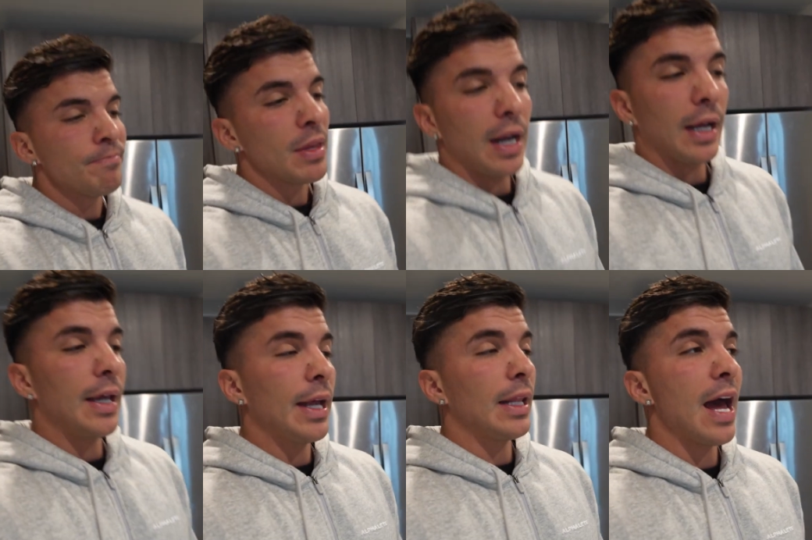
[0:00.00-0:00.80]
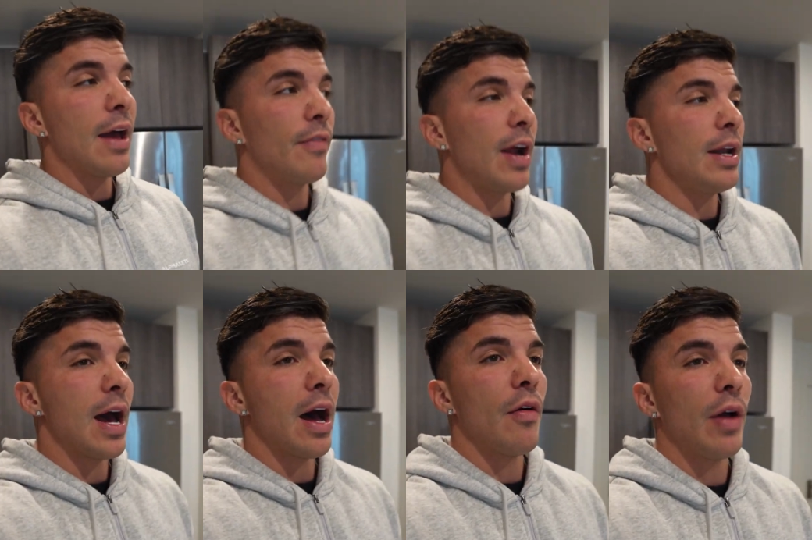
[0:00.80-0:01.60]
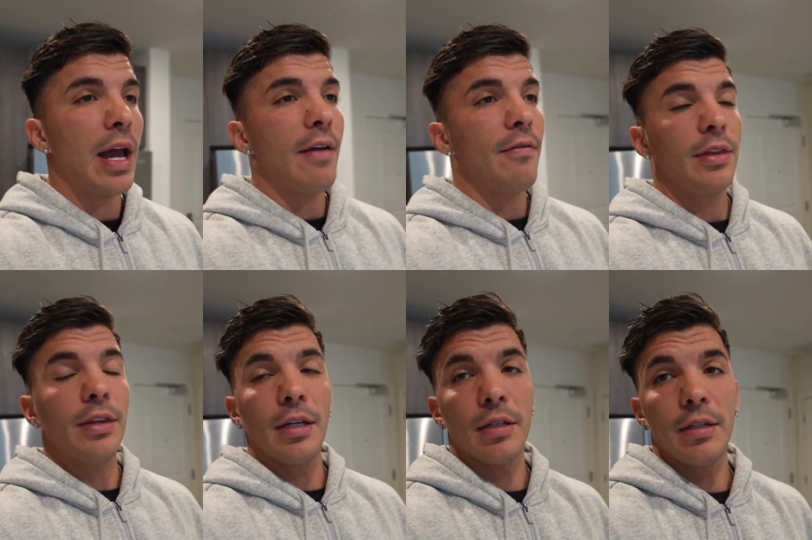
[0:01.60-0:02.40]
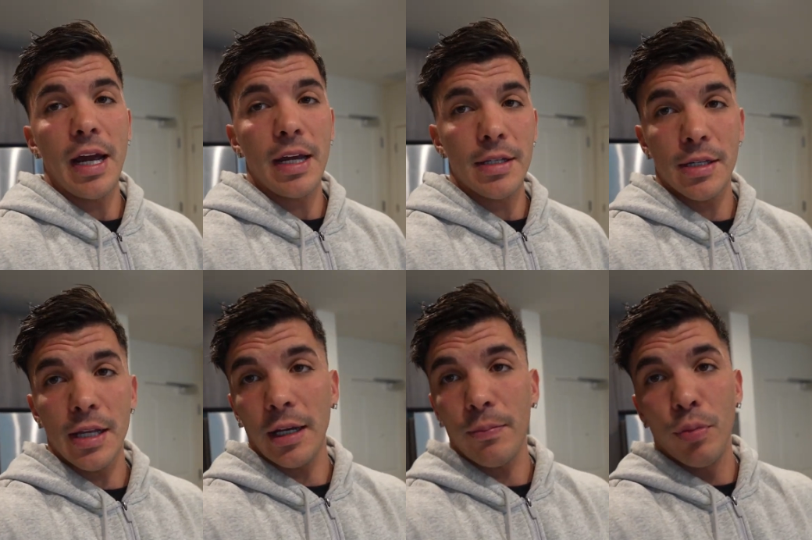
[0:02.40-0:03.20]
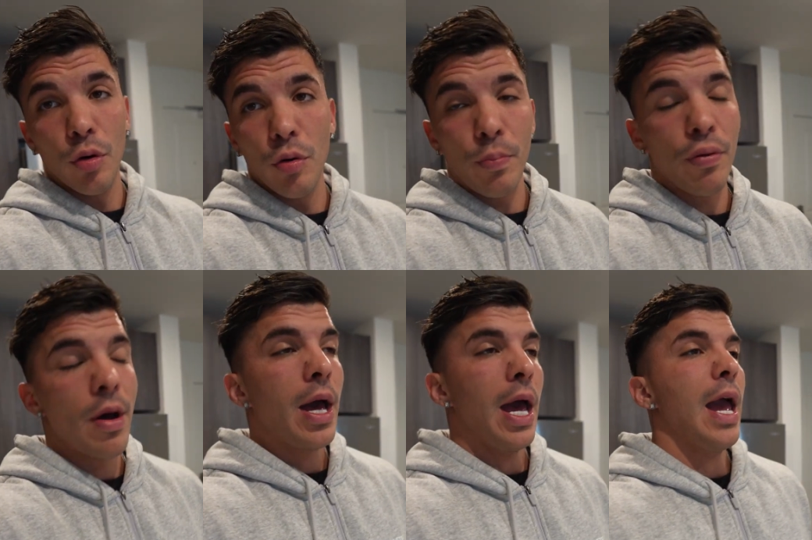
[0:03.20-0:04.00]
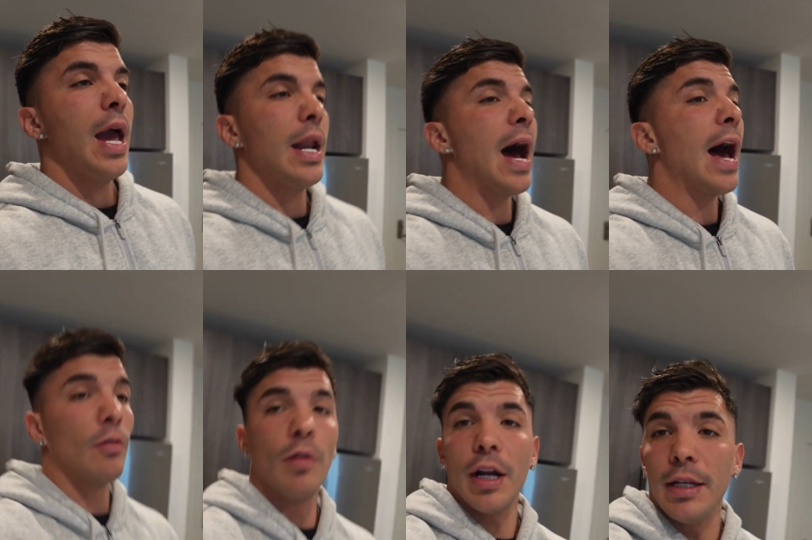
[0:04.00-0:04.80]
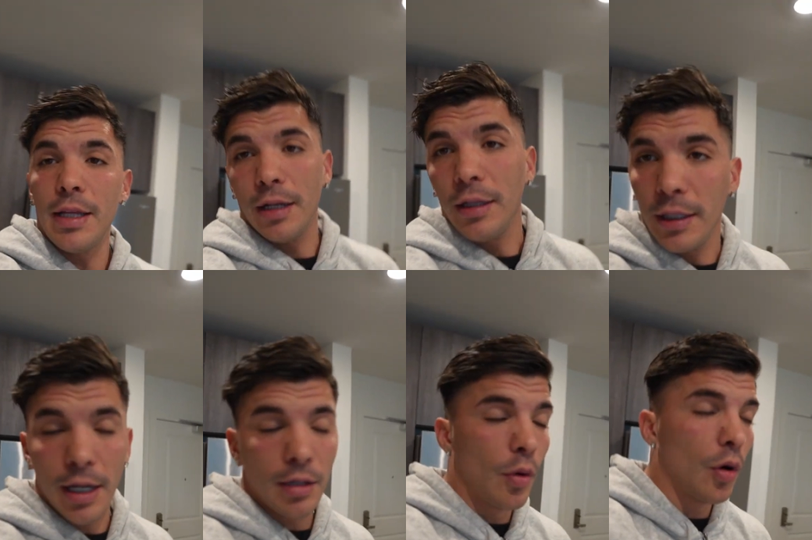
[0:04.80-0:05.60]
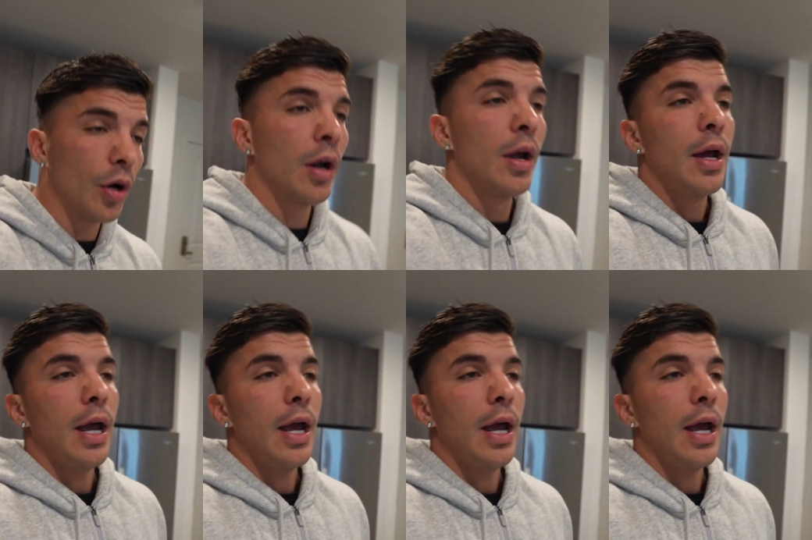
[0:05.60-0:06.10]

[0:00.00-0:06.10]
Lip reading: and I can't lie, right now everything tastes like poop and I don't want to eat anything anymore,